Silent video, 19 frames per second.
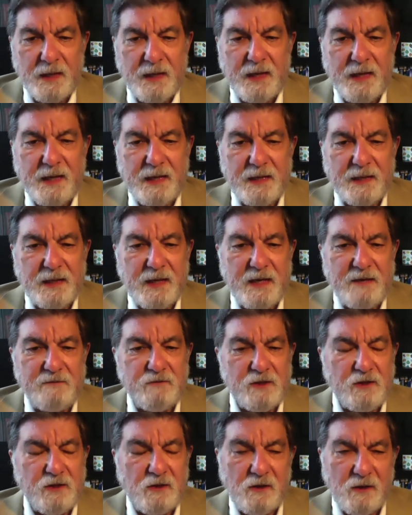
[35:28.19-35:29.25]
and I
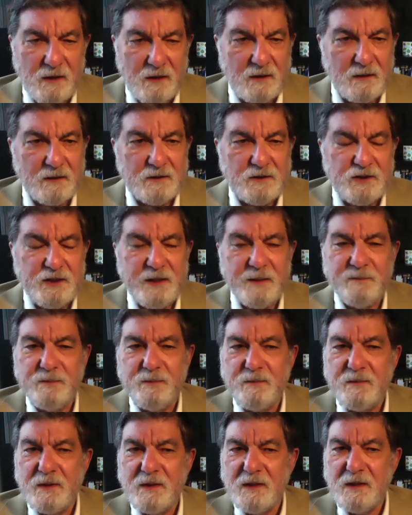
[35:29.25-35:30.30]
recall, Chip,